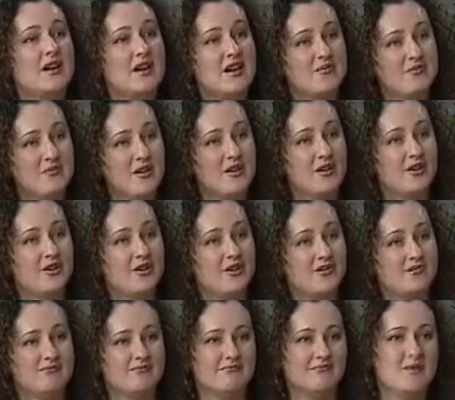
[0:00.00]
a
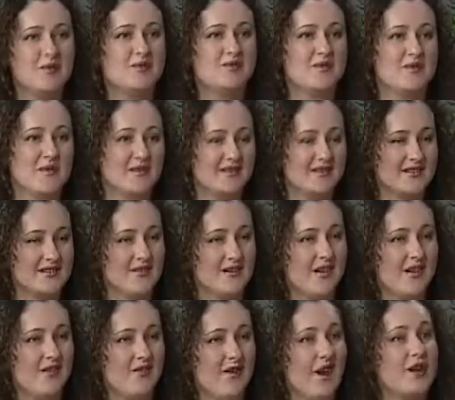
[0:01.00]
bigger movement
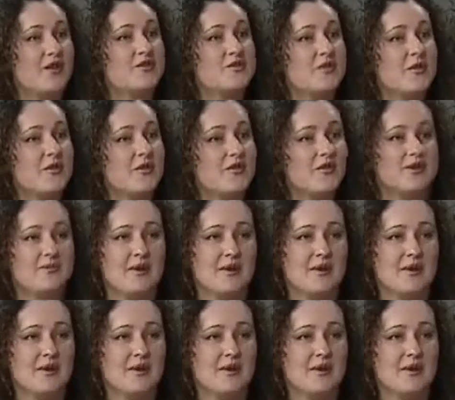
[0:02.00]
of entrepreneurs.